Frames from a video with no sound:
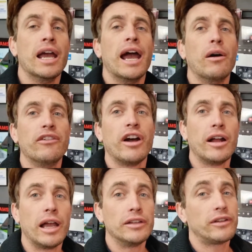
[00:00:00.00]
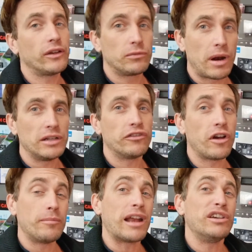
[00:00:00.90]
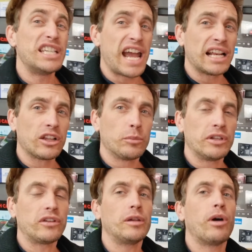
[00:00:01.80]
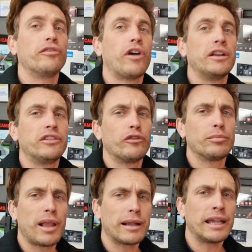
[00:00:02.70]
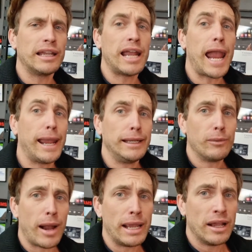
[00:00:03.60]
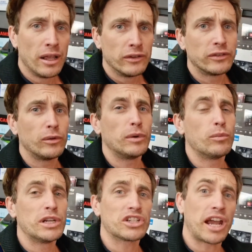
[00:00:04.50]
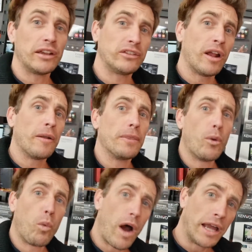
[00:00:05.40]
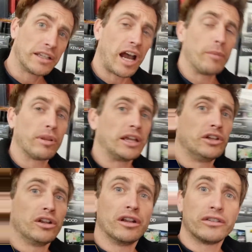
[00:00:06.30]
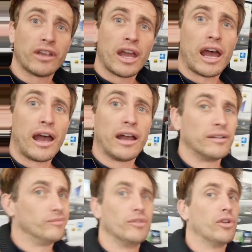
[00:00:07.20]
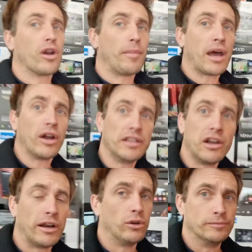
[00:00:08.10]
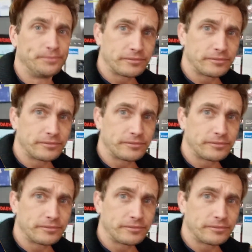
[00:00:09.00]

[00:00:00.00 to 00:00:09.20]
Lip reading: However, it does run your phone battery down a little bit, so you might find yourself plugging in anyway, so in which case the wired CarPlay units are not a bad idea at all.